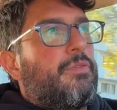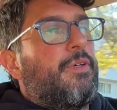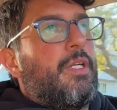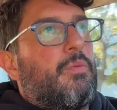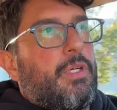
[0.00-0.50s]

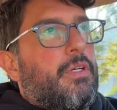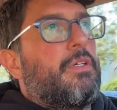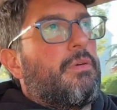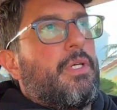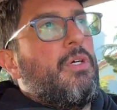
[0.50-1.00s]
front and rear
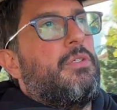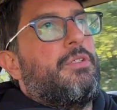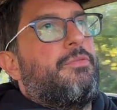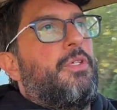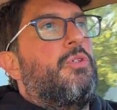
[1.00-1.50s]
grill,
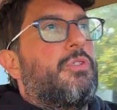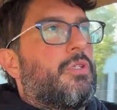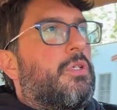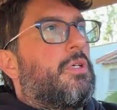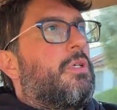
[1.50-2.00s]

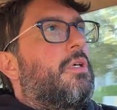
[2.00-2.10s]
diffuser,